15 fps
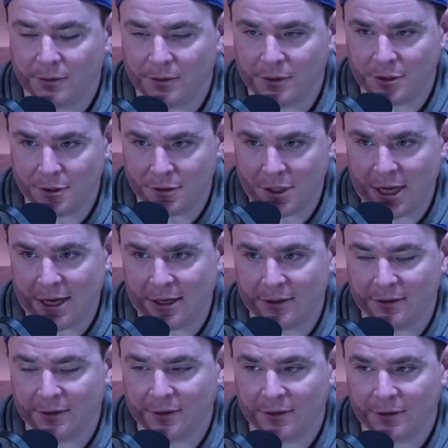the
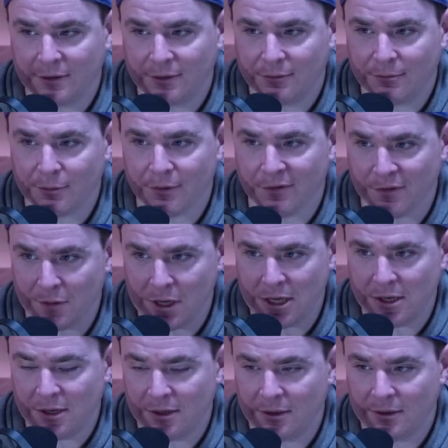Judeans, were
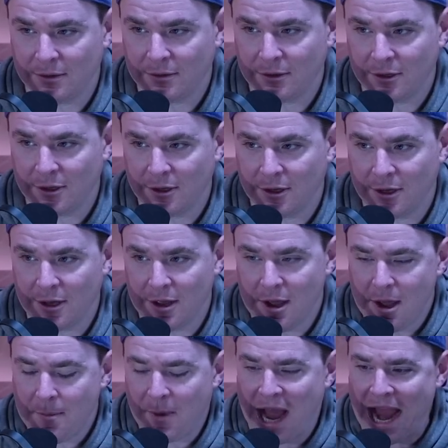freed
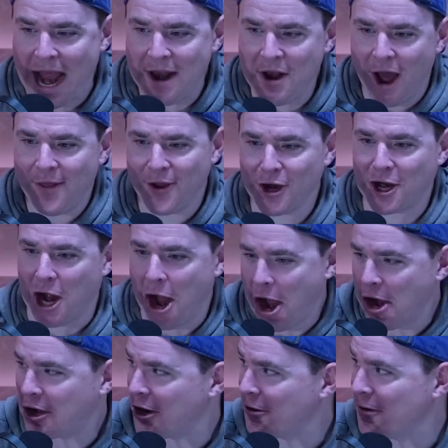by another
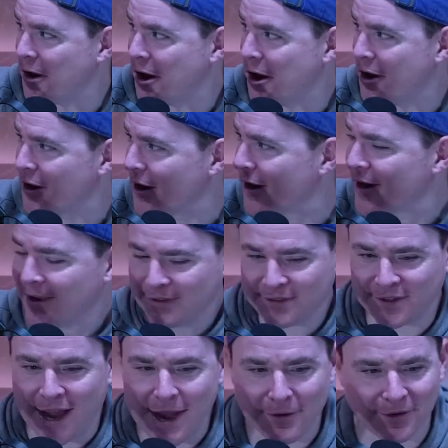conqueror,
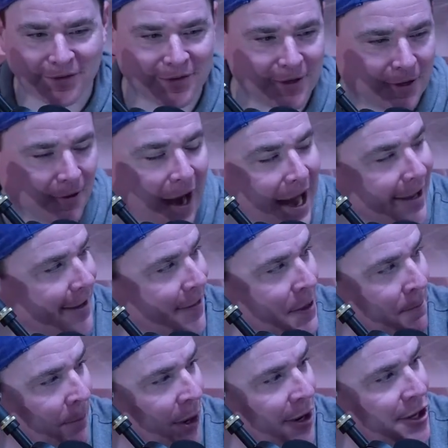Cyrus the Great, and the
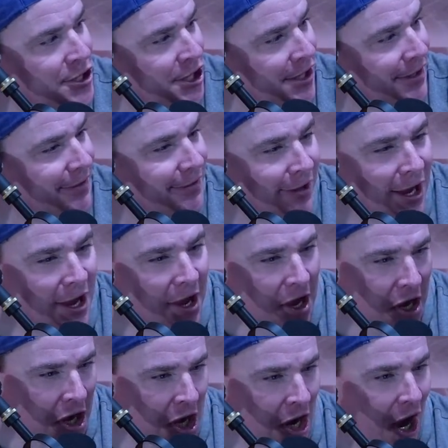Persians.
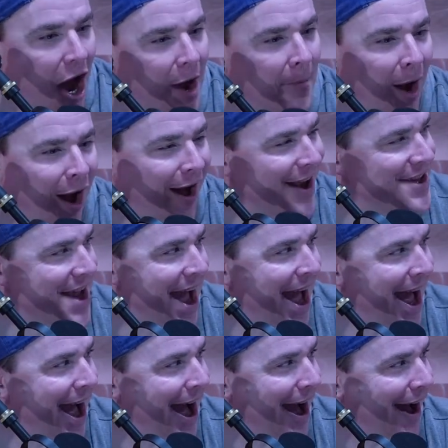Come on
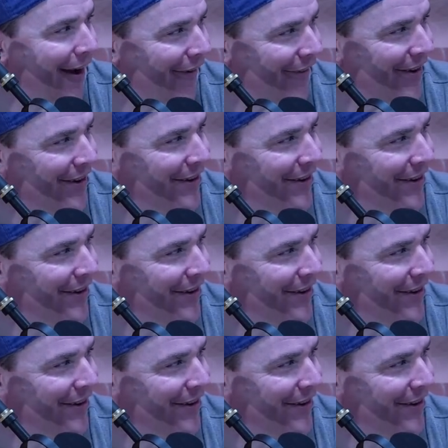down.